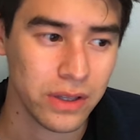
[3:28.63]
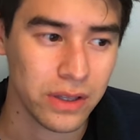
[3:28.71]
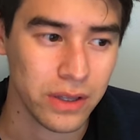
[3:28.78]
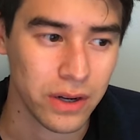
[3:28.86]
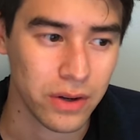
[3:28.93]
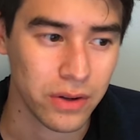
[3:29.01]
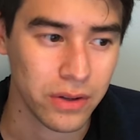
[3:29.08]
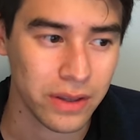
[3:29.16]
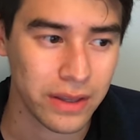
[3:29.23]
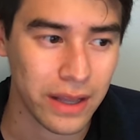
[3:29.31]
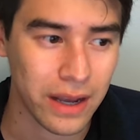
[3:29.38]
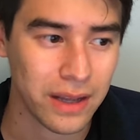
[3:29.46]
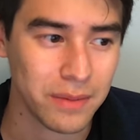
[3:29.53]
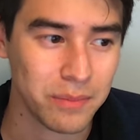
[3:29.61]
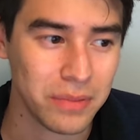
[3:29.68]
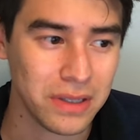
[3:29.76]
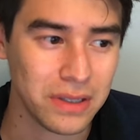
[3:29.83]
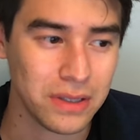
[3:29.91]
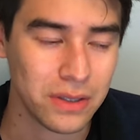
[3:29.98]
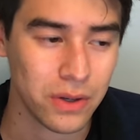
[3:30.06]
you know, not
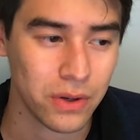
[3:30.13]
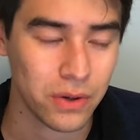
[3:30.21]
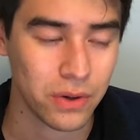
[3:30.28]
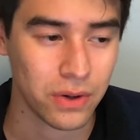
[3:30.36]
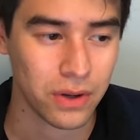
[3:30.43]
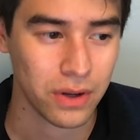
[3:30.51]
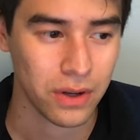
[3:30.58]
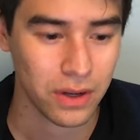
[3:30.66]
be so...